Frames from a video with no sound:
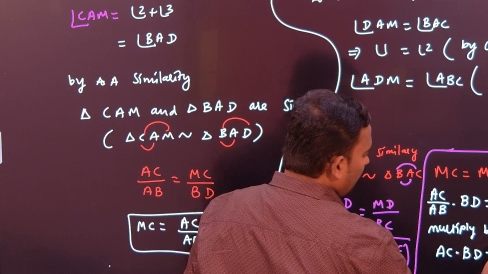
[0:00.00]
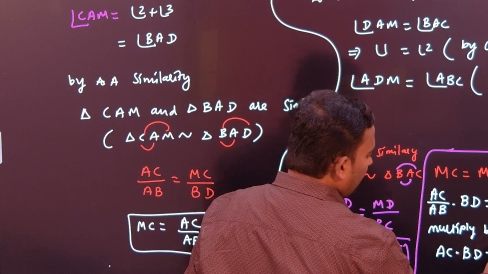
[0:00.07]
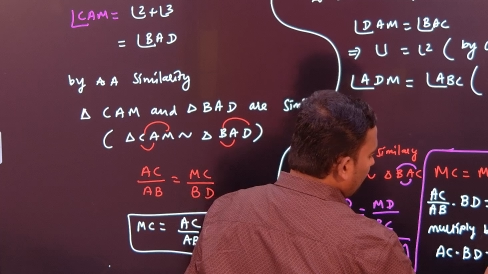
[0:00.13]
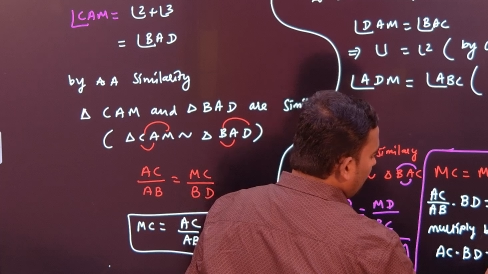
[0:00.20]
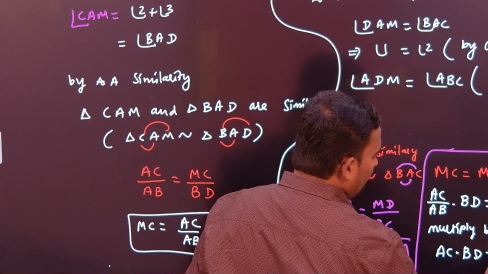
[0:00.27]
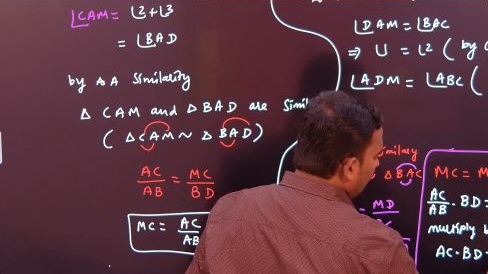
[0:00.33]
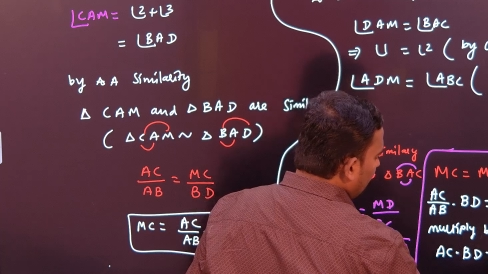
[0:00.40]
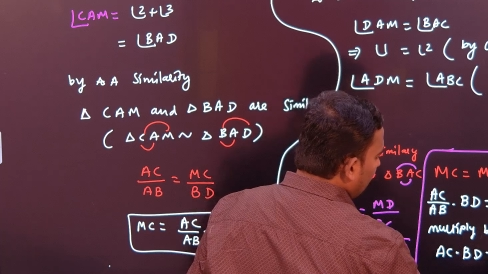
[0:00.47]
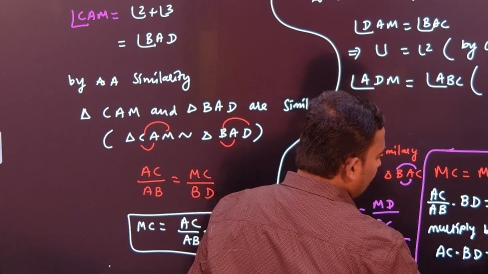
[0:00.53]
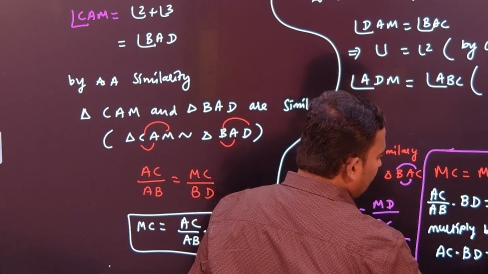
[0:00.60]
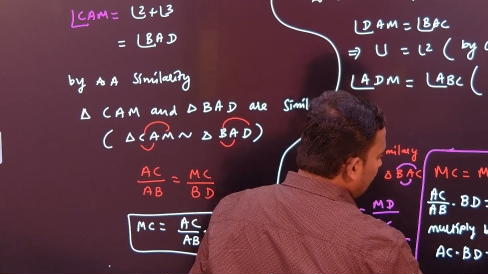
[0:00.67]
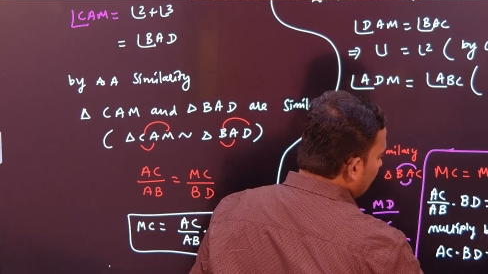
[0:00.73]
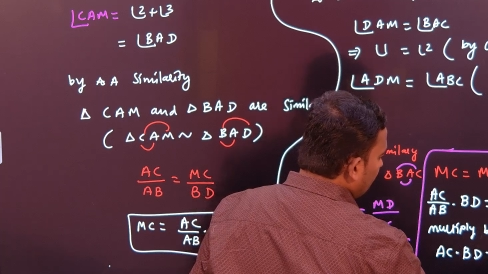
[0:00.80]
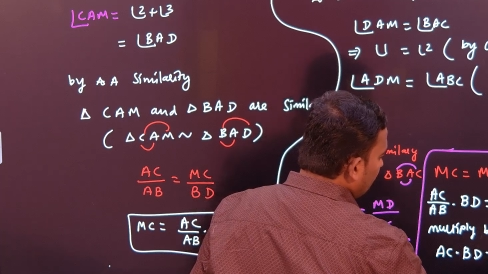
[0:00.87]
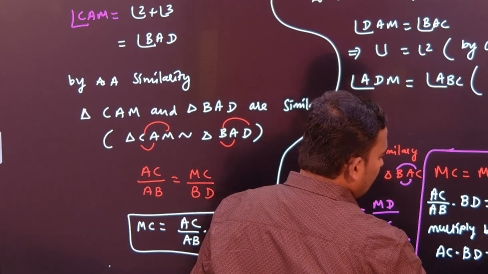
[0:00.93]

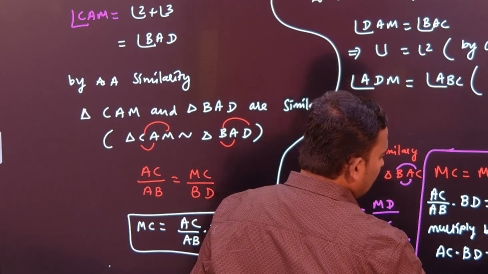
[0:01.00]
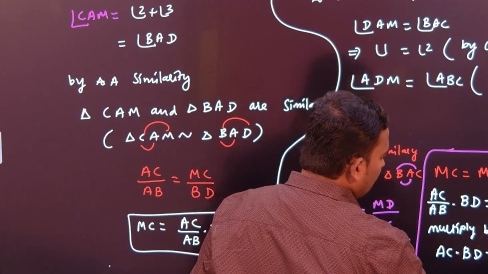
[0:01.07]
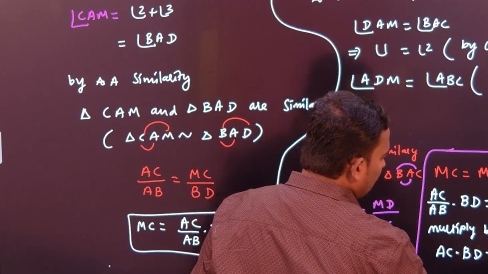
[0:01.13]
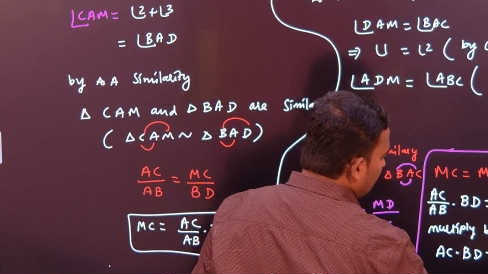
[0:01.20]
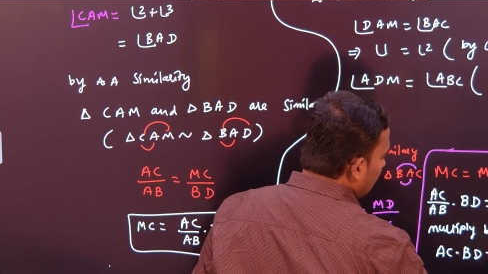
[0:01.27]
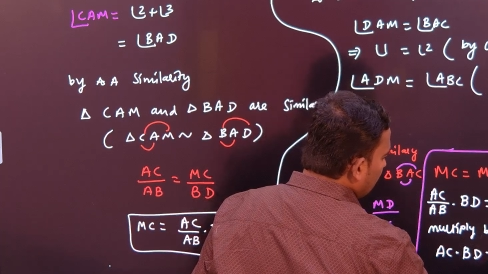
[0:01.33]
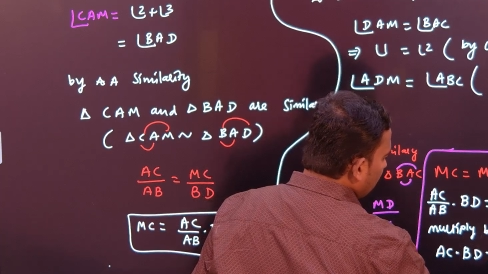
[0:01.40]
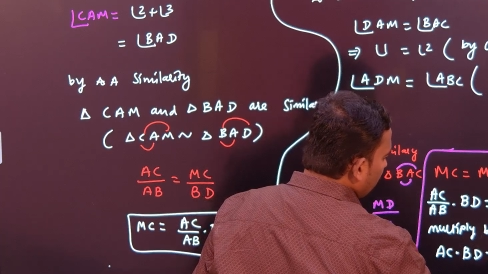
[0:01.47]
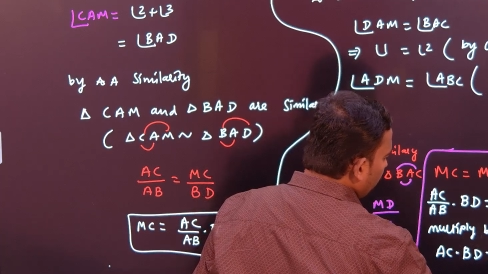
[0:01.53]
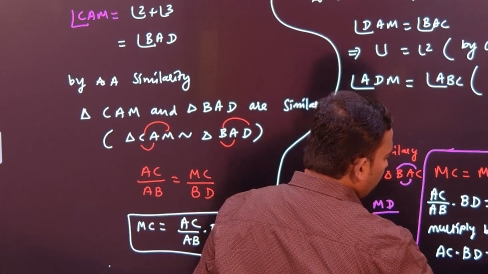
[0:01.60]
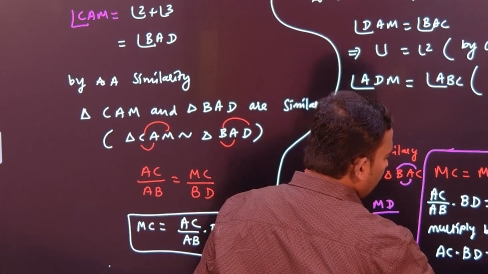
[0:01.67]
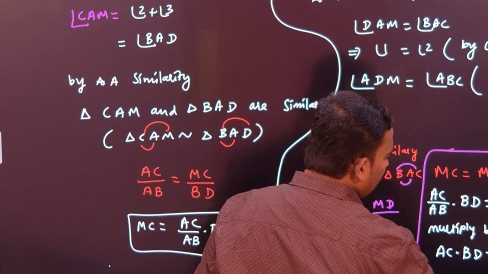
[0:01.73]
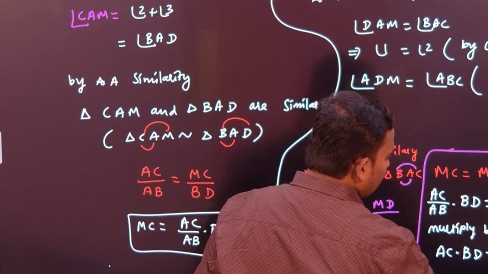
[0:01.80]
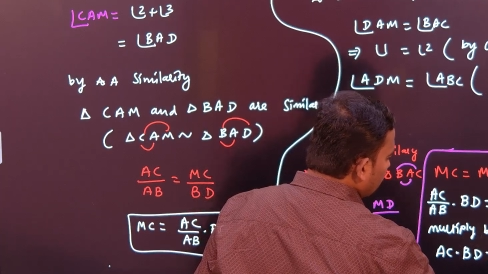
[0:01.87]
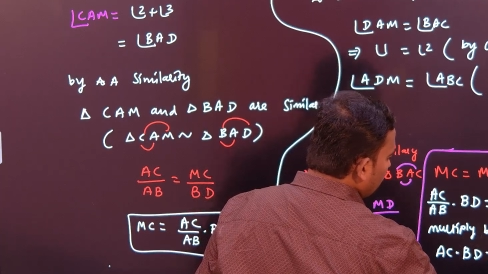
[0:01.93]
AD into
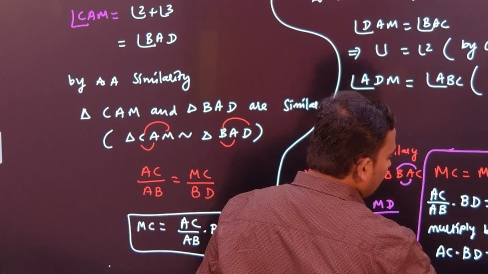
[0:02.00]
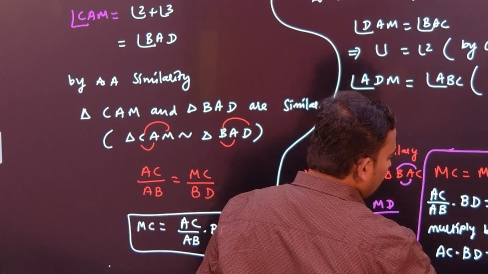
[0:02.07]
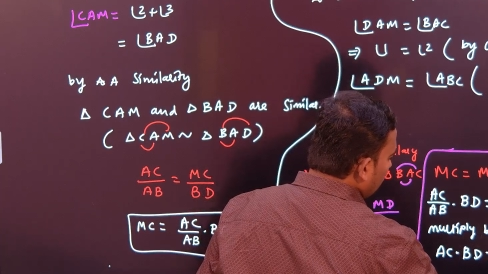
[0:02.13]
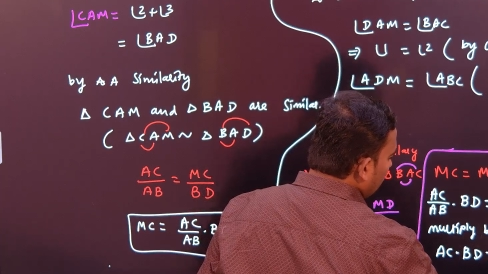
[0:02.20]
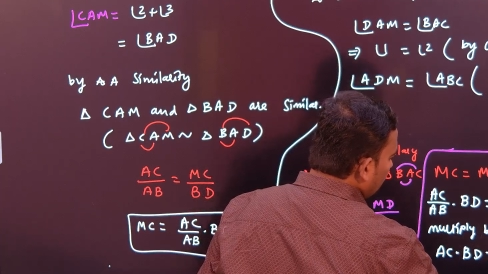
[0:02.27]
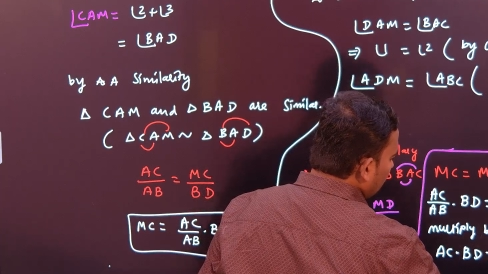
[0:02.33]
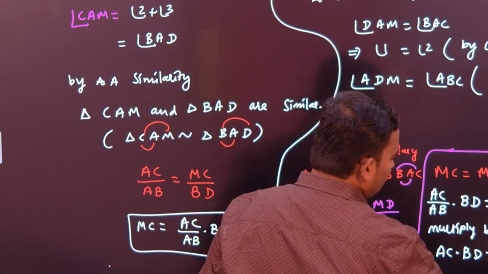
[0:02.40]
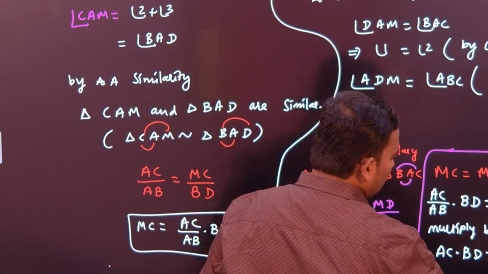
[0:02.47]
BC